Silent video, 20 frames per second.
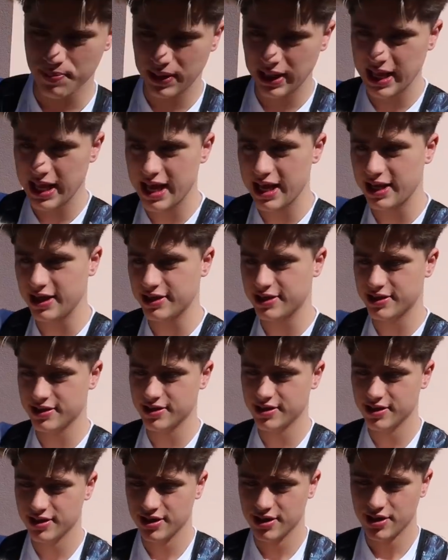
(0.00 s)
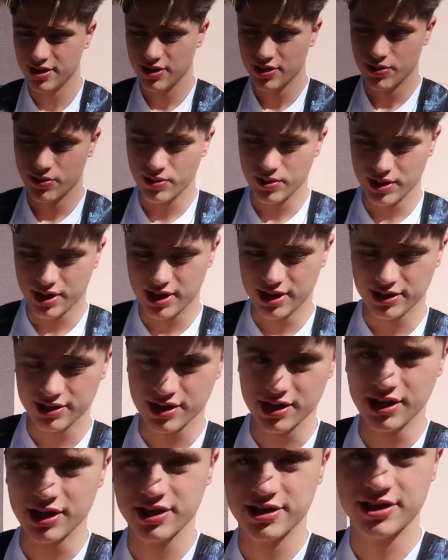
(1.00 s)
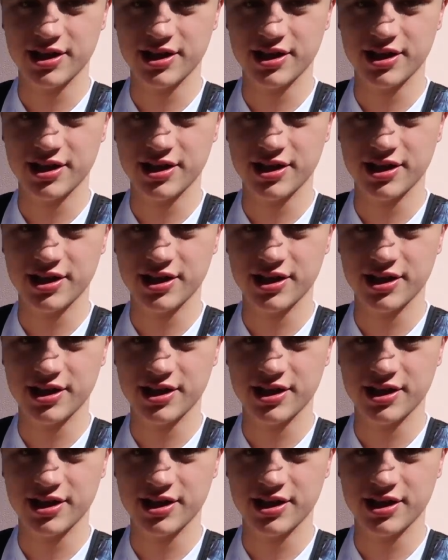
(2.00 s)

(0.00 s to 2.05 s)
place where he's gonna